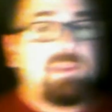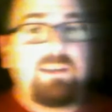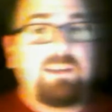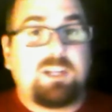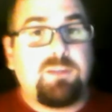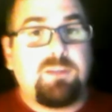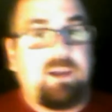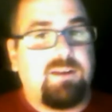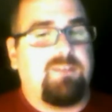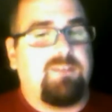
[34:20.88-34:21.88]
Charlie
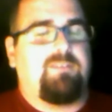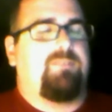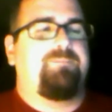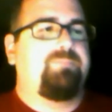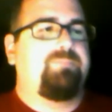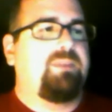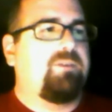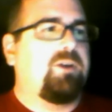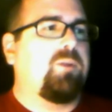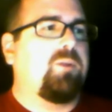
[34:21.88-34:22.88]
Whitehurst. You never
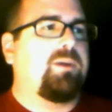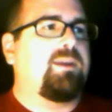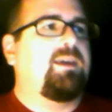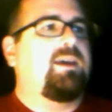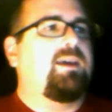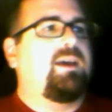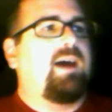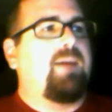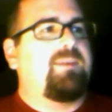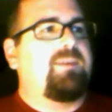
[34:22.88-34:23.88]
know. But
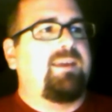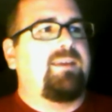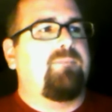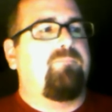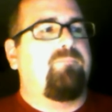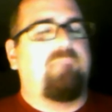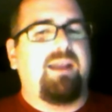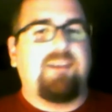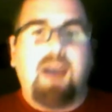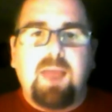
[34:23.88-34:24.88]
I'm saying by
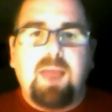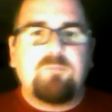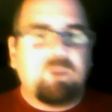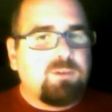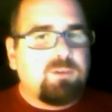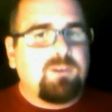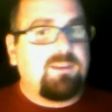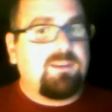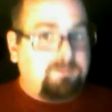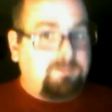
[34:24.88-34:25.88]
time Rivers
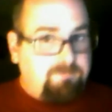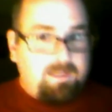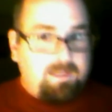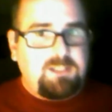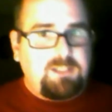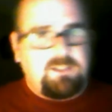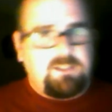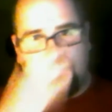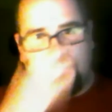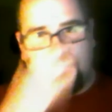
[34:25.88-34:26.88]
is finished,
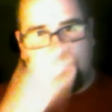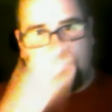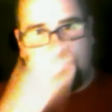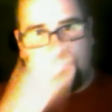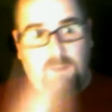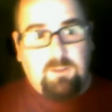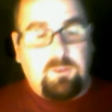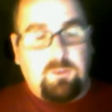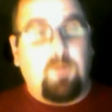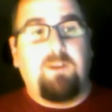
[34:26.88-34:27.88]

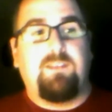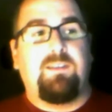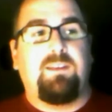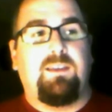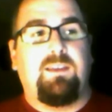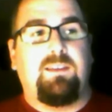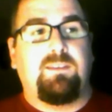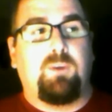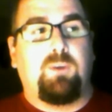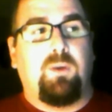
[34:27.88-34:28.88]
Sorensen is
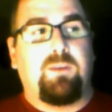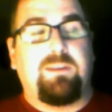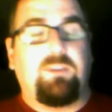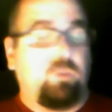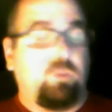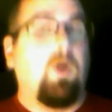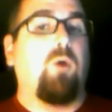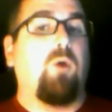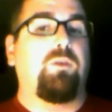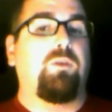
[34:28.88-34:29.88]
going to be too
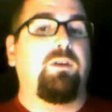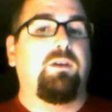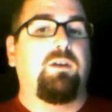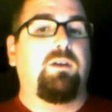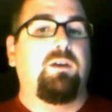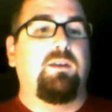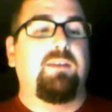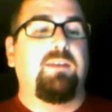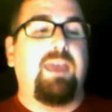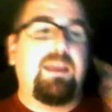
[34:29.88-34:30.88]
old to
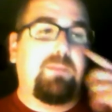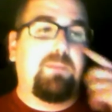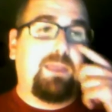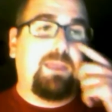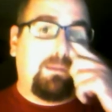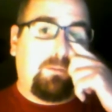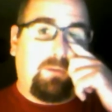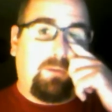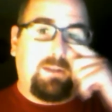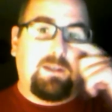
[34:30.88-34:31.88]
hand him the keys to the
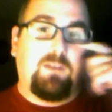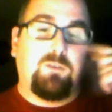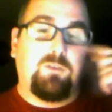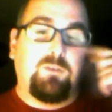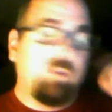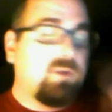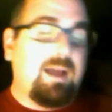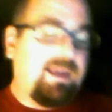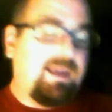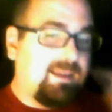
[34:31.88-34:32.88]
franchise. You do not
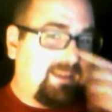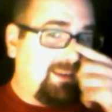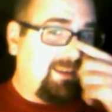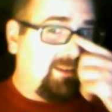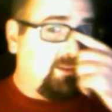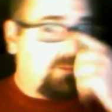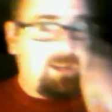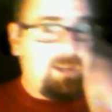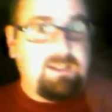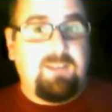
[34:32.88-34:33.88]
hand the keys to your
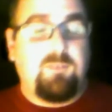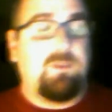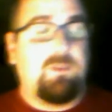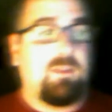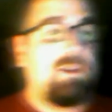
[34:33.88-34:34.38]
franchise to a 30 year